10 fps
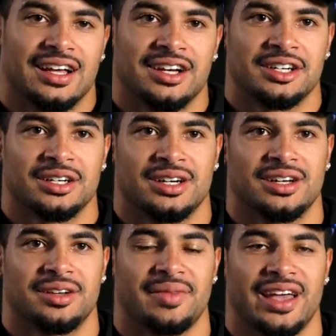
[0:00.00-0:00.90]

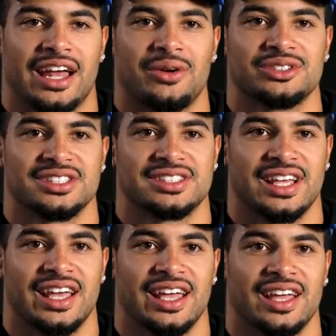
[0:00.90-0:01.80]
Oh uh, man, I would just
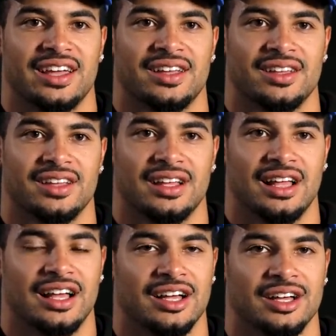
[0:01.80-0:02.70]
say.
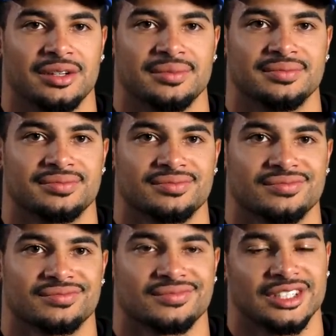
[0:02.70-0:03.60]
Um,
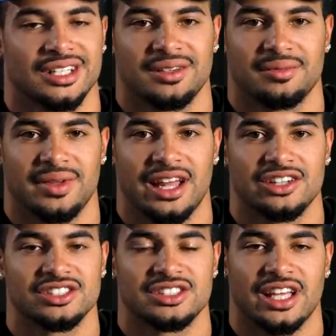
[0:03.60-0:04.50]
man, I
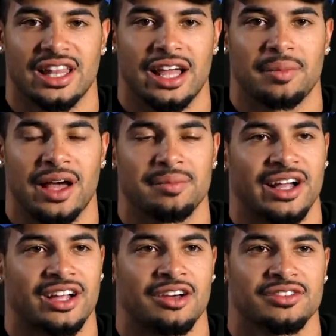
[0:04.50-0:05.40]
just say like my, my
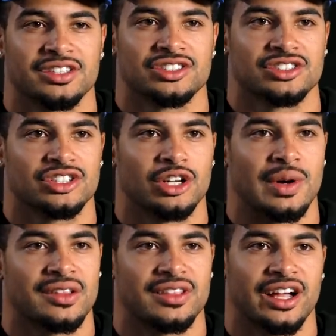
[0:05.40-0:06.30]
confidence just to go
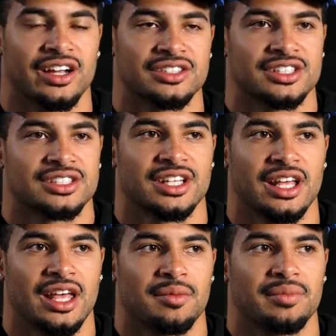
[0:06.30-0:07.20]
out there and just
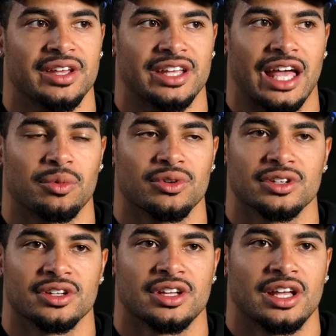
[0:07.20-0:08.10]
being able
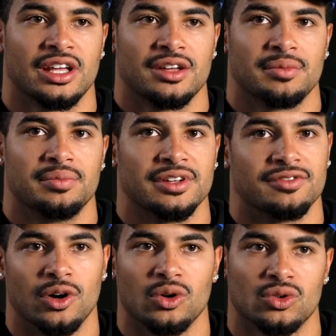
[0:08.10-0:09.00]
to be
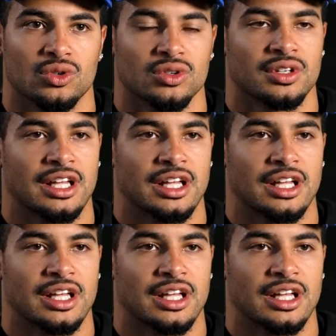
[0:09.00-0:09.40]
vocal,